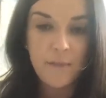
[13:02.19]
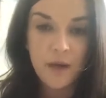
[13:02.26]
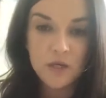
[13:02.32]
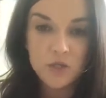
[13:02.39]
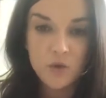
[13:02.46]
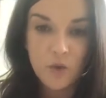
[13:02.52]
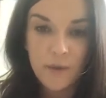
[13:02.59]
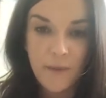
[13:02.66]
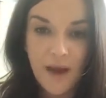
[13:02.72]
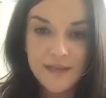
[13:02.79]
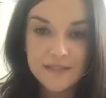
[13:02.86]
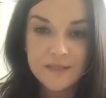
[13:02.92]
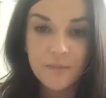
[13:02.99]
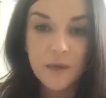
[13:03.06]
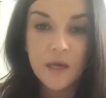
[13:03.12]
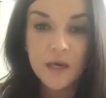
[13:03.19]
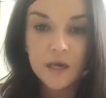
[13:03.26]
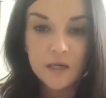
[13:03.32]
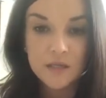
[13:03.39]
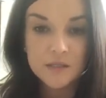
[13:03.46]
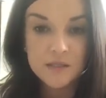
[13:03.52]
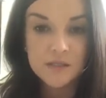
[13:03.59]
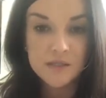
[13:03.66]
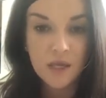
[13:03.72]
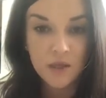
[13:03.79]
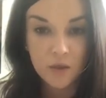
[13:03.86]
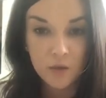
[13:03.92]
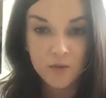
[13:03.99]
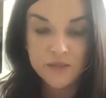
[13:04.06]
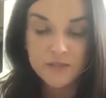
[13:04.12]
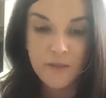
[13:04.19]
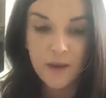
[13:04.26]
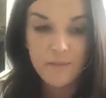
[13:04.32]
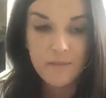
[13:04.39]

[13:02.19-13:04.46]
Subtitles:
mandatory masks because St. Louis made